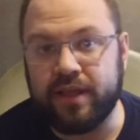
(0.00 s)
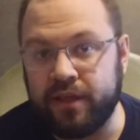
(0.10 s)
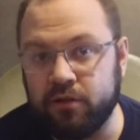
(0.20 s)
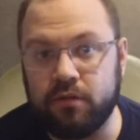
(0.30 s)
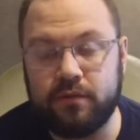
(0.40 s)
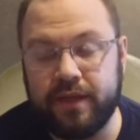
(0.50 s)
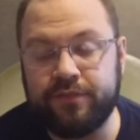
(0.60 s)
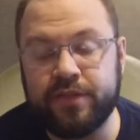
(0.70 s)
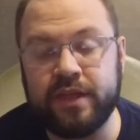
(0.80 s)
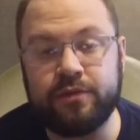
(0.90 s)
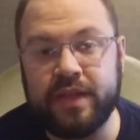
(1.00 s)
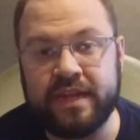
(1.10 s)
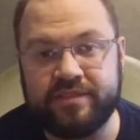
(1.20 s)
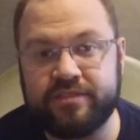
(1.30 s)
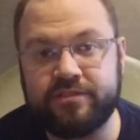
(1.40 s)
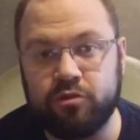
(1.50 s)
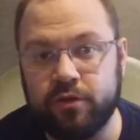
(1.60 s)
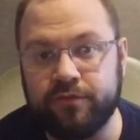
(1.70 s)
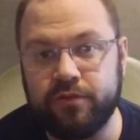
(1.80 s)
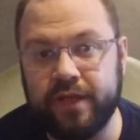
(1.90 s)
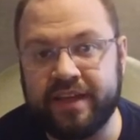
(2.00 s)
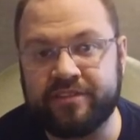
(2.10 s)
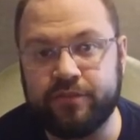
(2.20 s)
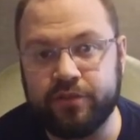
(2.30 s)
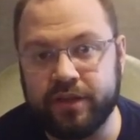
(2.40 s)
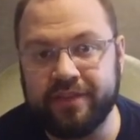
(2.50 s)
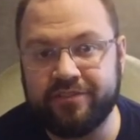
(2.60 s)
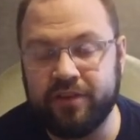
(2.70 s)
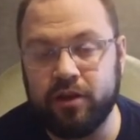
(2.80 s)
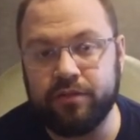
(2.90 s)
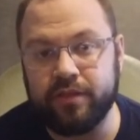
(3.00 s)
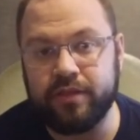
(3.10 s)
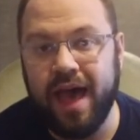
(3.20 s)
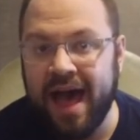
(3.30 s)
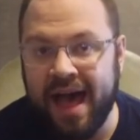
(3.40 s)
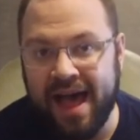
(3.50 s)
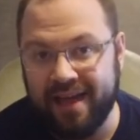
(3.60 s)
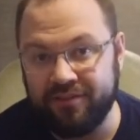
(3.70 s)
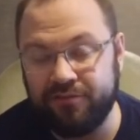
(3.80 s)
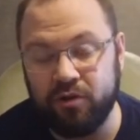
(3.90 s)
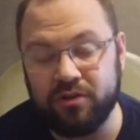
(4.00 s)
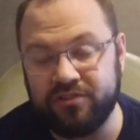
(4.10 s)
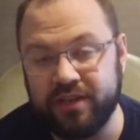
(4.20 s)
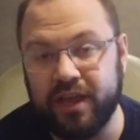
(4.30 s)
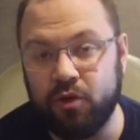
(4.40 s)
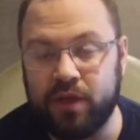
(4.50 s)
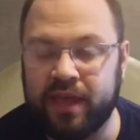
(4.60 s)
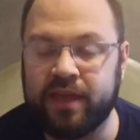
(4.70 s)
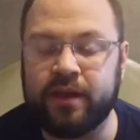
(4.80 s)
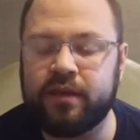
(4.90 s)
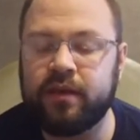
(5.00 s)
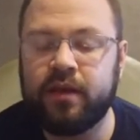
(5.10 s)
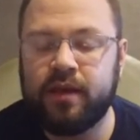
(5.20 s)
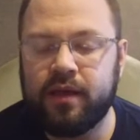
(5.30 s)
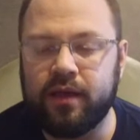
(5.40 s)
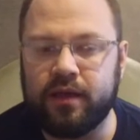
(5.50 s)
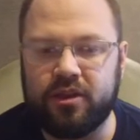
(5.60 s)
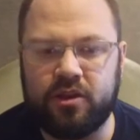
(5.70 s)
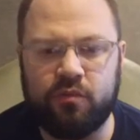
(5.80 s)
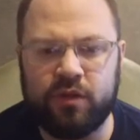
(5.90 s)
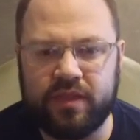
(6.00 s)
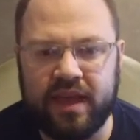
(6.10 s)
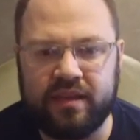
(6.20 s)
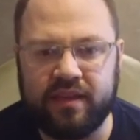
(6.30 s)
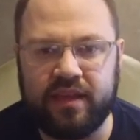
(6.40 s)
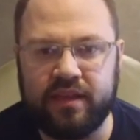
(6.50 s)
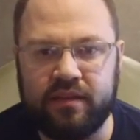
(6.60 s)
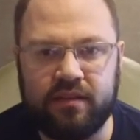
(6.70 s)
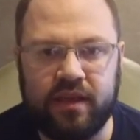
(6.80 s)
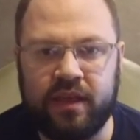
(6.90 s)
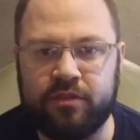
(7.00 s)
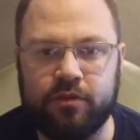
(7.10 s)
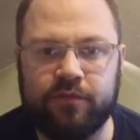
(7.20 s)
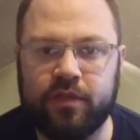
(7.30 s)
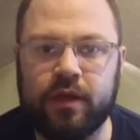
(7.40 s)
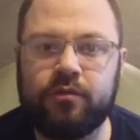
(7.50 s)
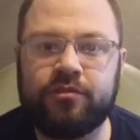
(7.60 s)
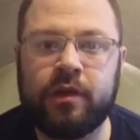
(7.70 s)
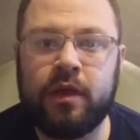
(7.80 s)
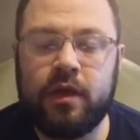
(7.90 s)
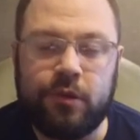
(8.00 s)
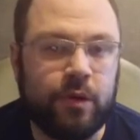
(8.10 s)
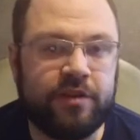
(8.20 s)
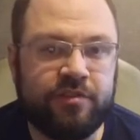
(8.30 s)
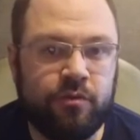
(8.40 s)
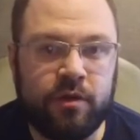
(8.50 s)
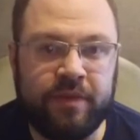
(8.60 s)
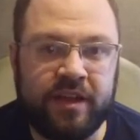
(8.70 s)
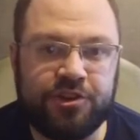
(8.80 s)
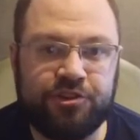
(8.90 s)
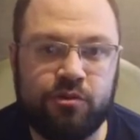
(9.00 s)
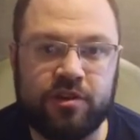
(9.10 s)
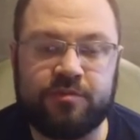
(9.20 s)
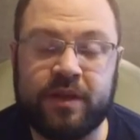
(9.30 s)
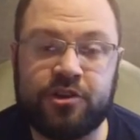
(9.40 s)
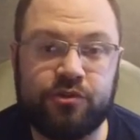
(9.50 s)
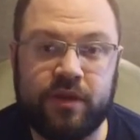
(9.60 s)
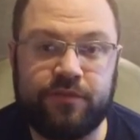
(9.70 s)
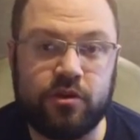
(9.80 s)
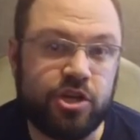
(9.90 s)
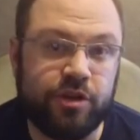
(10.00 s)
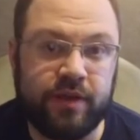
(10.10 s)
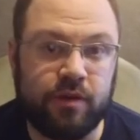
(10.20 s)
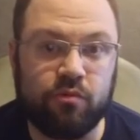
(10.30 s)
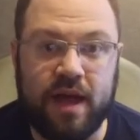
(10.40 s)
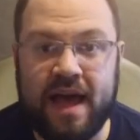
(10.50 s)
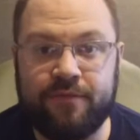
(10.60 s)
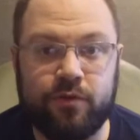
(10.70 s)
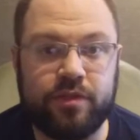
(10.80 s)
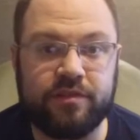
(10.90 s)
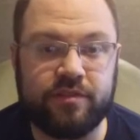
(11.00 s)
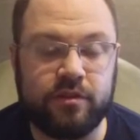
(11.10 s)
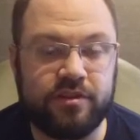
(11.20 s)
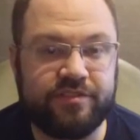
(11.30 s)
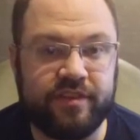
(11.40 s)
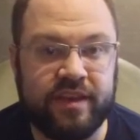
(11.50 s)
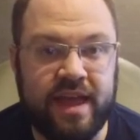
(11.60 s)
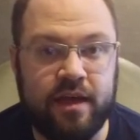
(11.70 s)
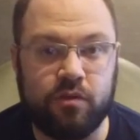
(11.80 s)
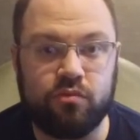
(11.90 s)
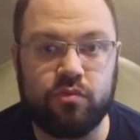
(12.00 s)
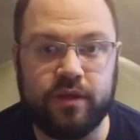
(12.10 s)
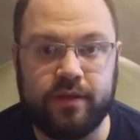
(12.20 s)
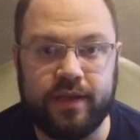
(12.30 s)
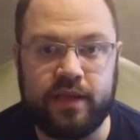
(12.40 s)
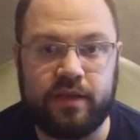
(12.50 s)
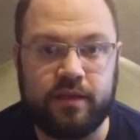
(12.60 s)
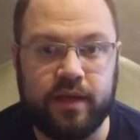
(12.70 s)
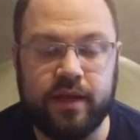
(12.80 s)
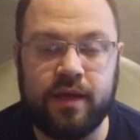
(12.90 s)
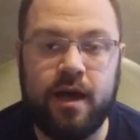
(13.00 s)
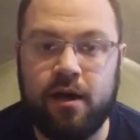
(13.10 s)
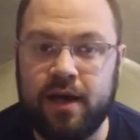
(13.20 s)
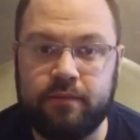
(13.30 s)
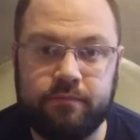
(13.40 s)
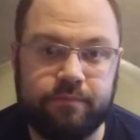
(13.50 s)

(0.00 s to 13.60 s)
ear, even though that's sort of less of a concern than the eye as far as it going in it. You don't want that to hit either of those. You also want to make sure, especially if you're shooting a rifle that's going to send out a really hot